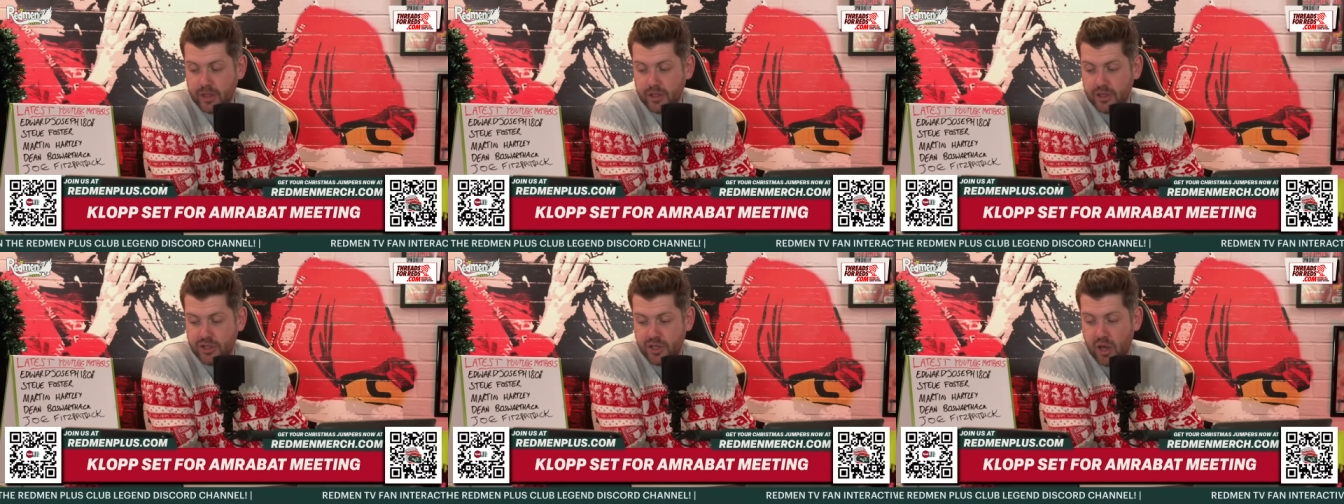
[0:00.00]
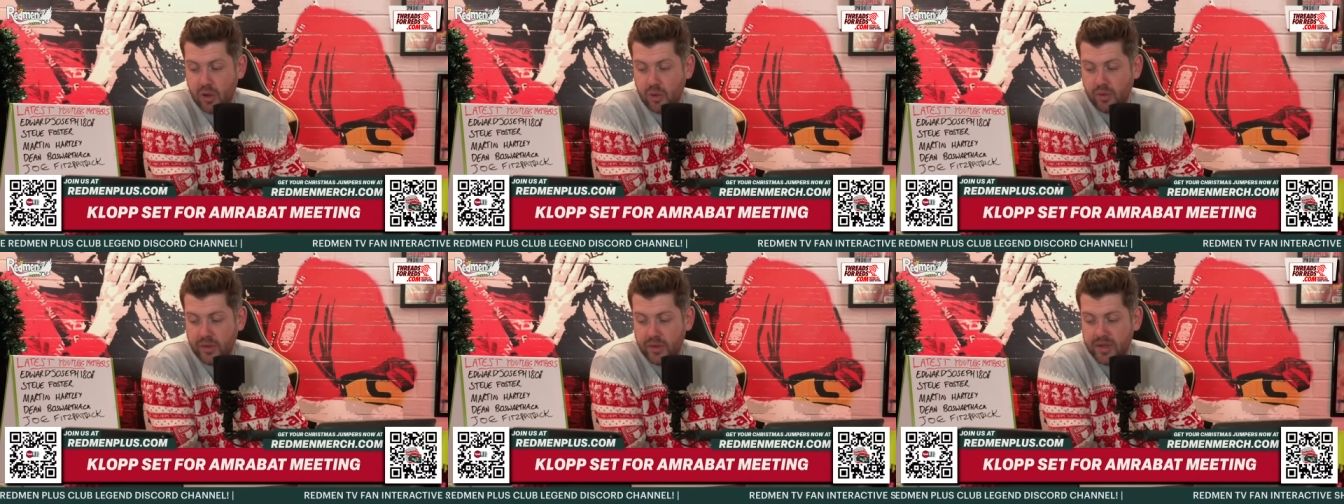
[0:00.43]

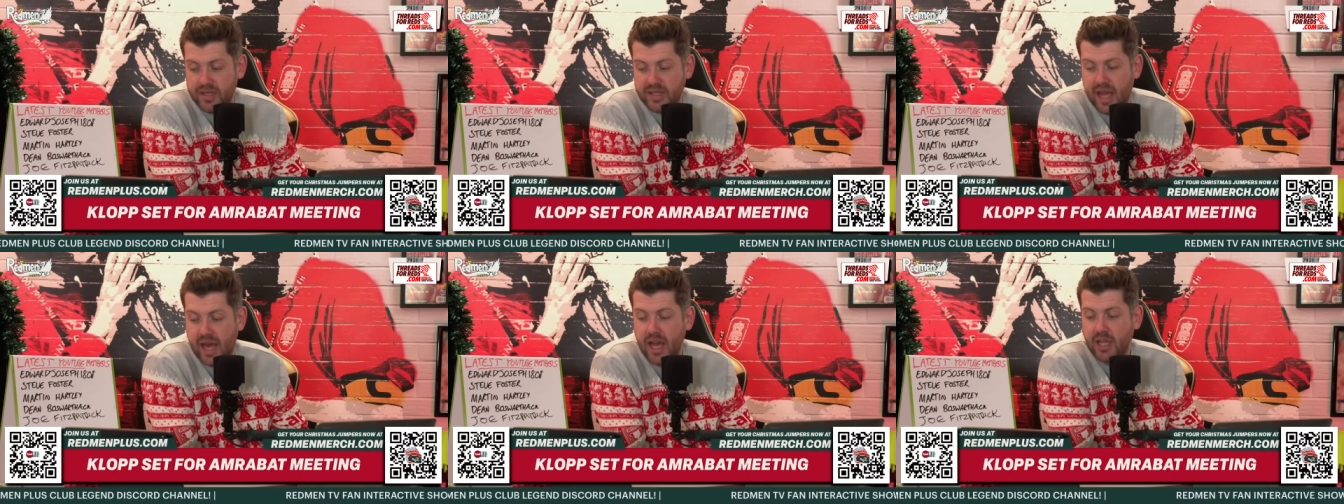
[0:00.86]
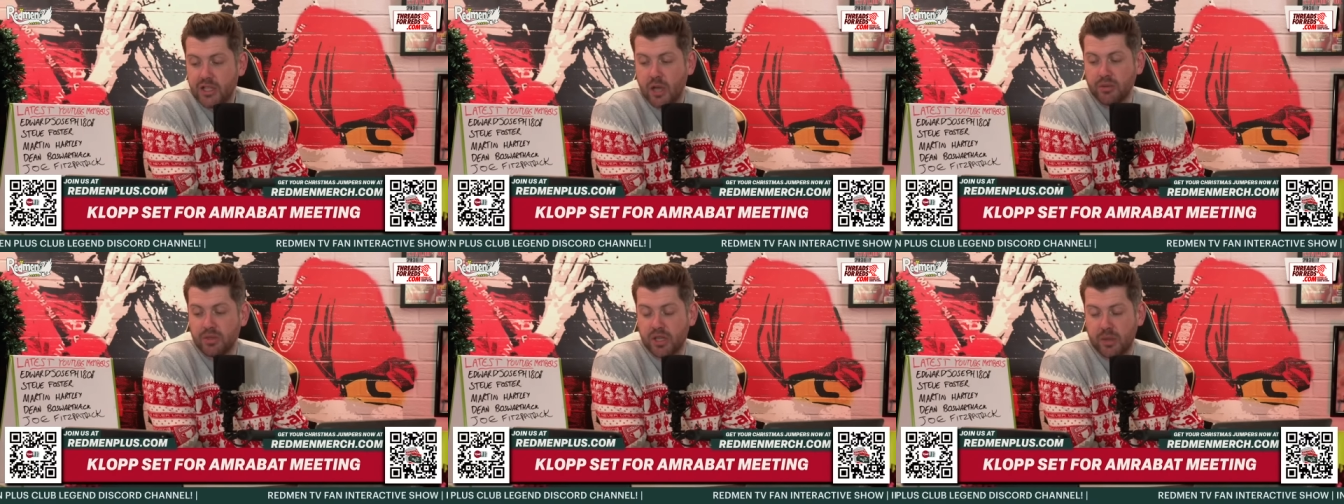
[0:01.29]
So there is that. Joe,
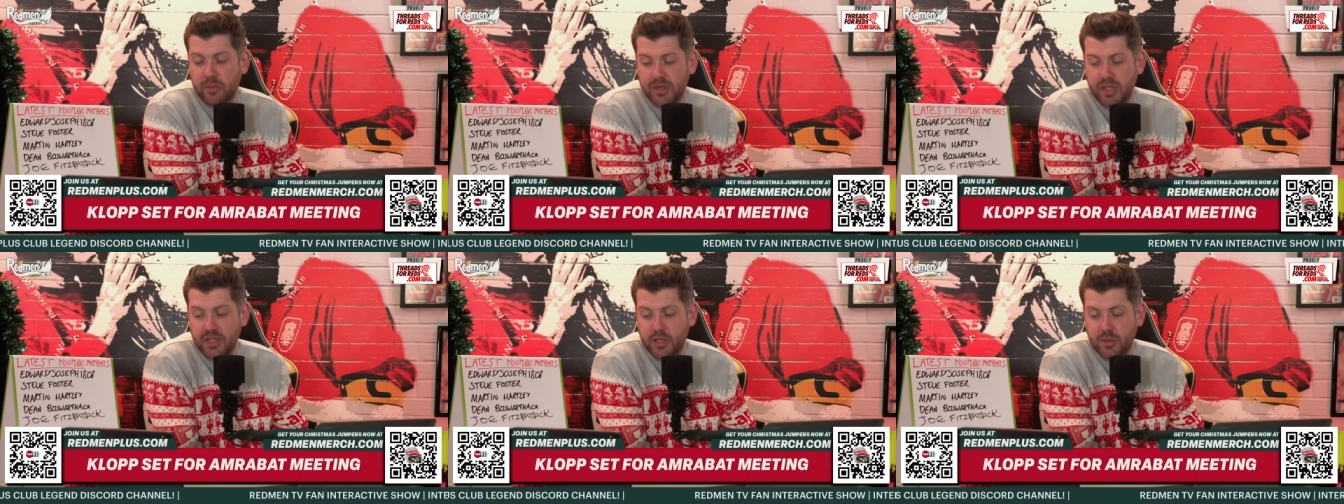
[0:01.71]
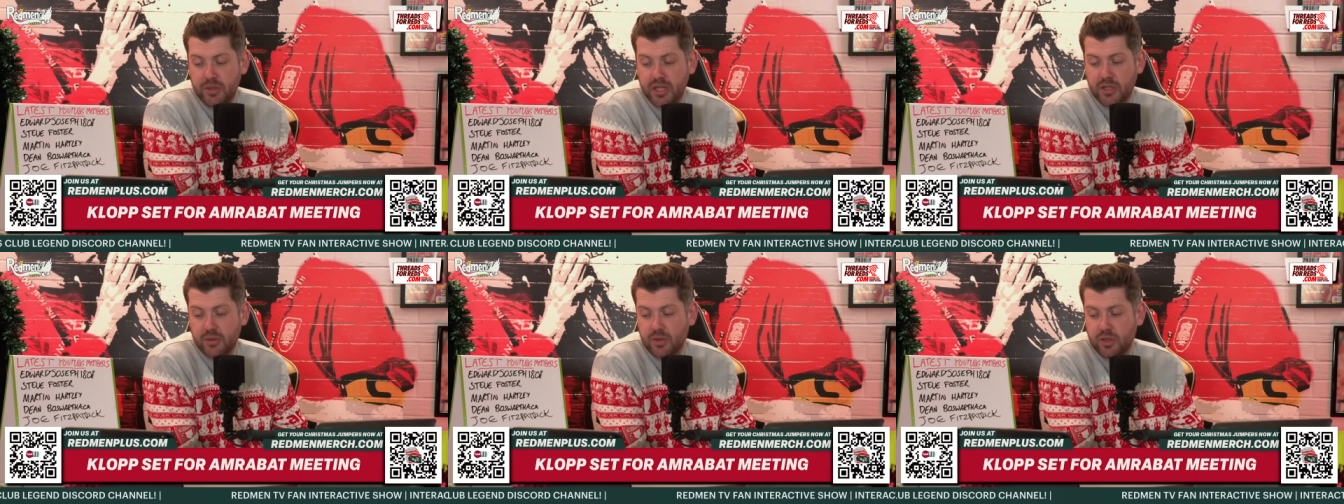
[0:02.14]
I'm just going to put this super
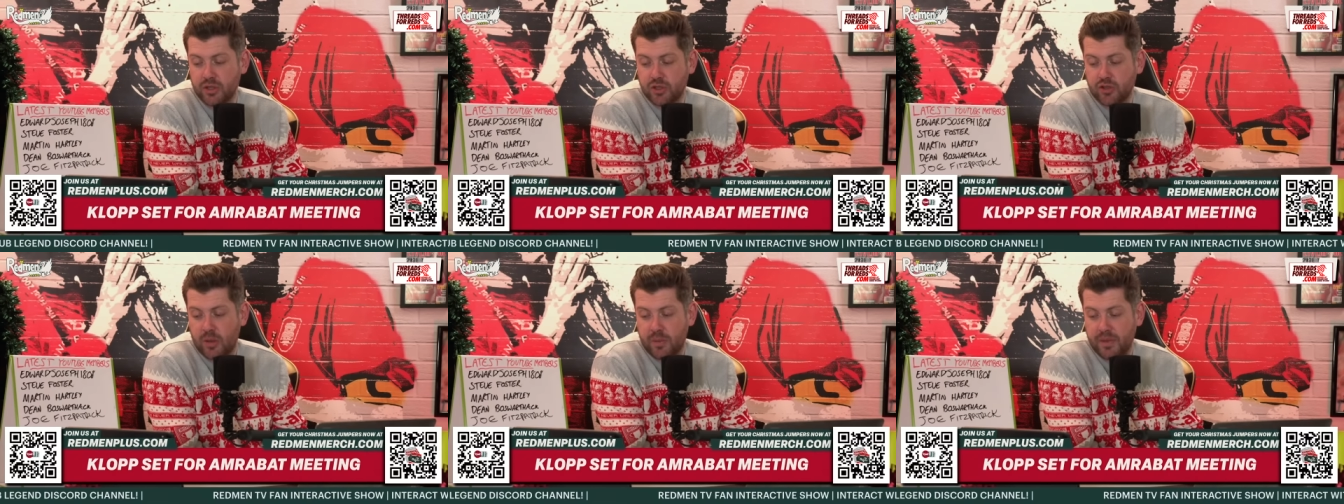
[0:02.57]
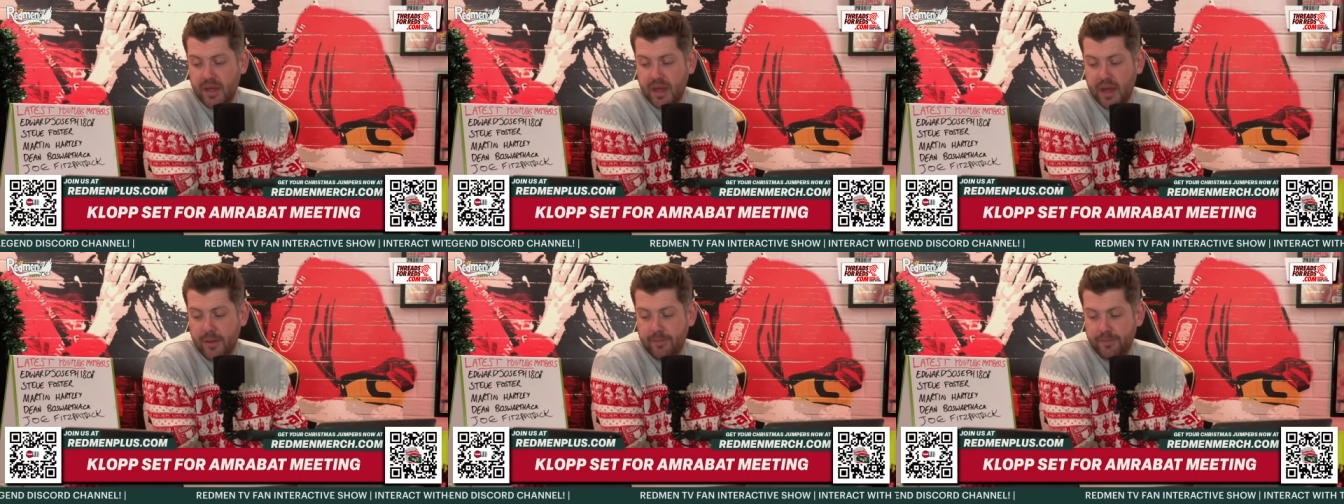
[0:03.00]
chat up. Do you want to just drop
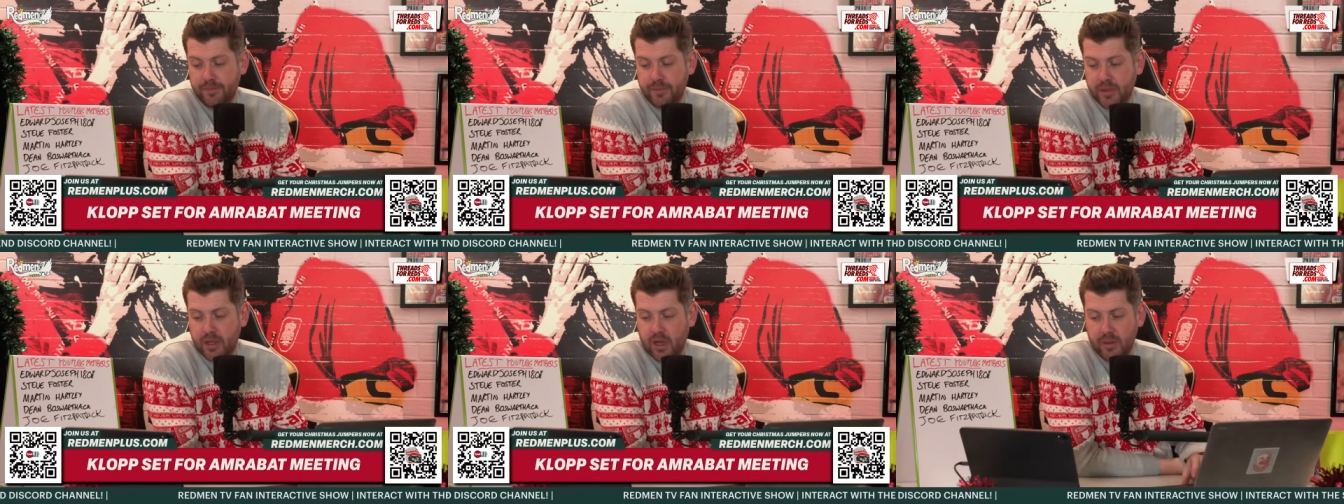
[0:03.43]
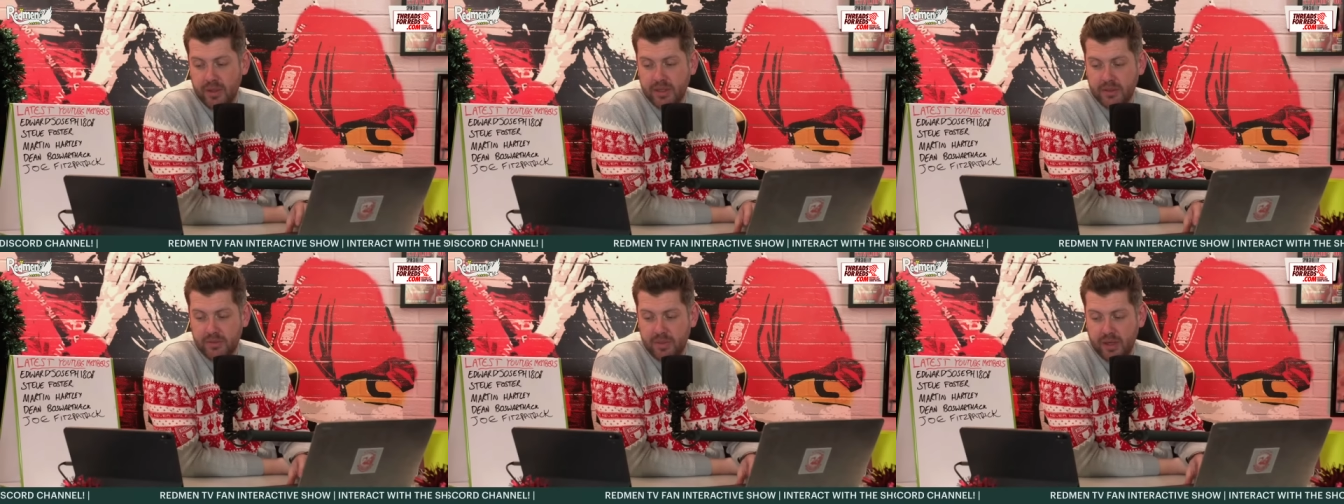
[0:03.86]
the
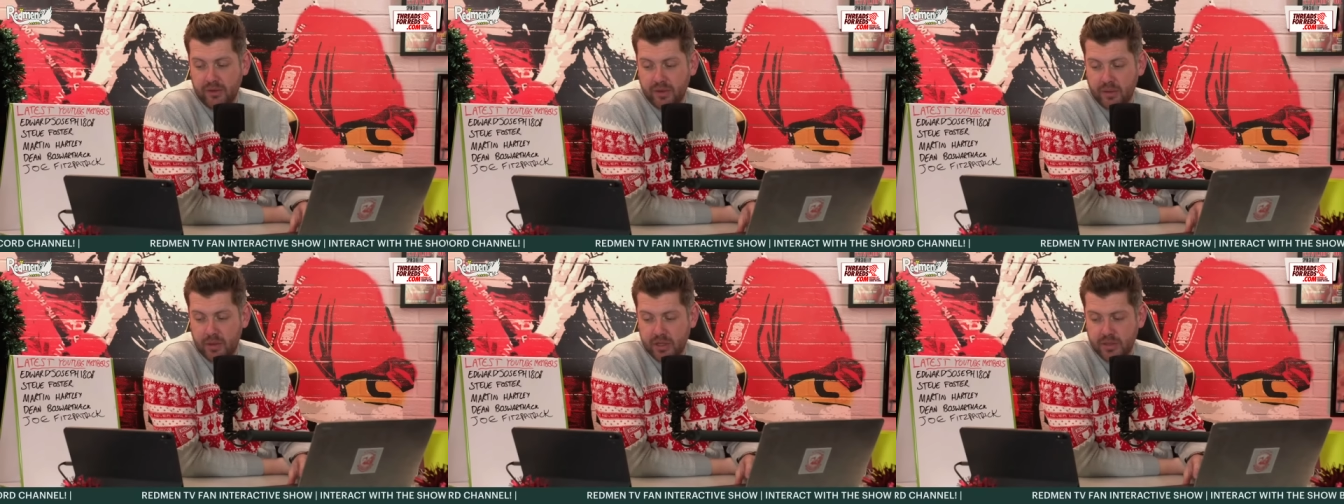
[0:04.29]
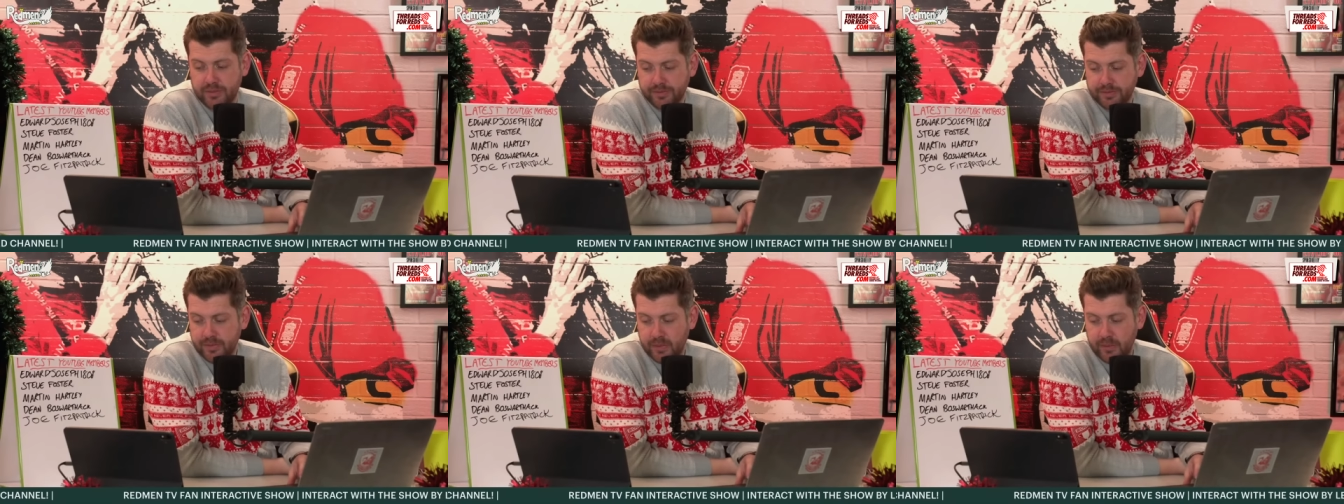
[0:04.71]
comments bing from the bottom?
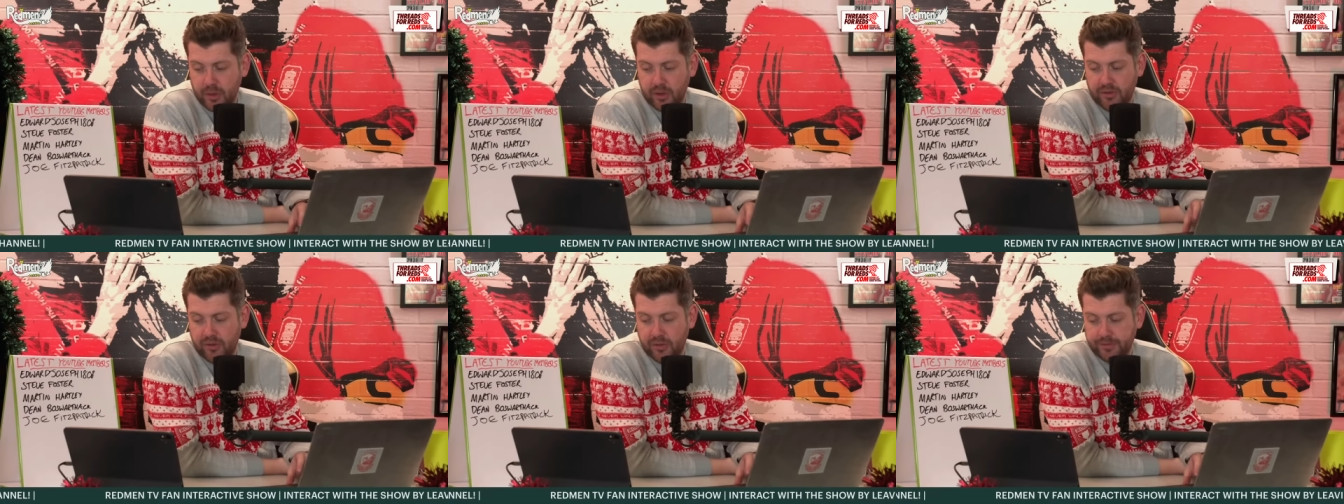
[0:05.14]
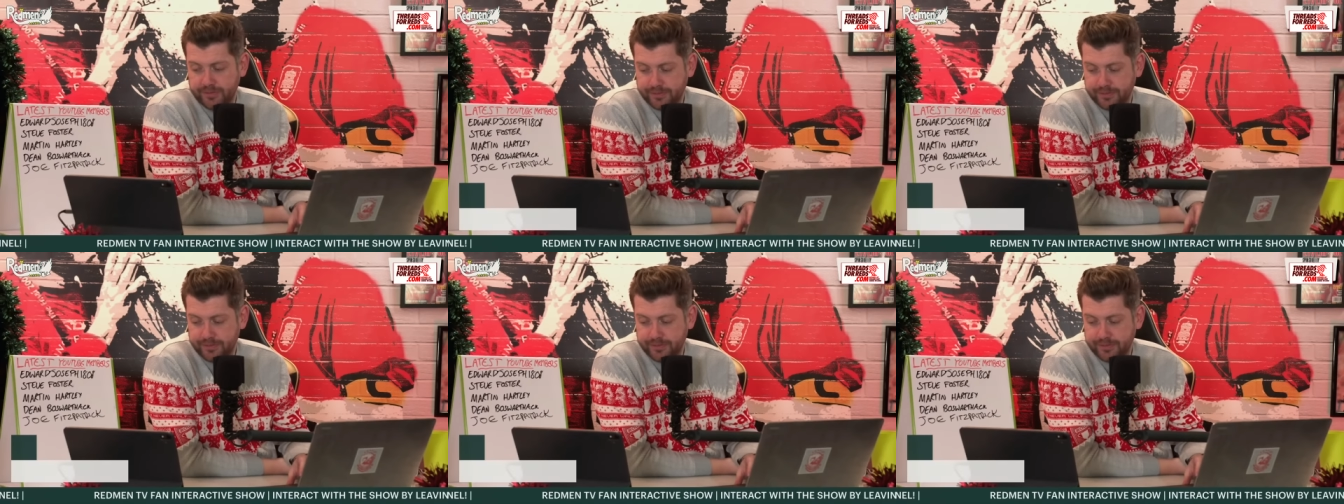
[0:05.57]
Beautiful.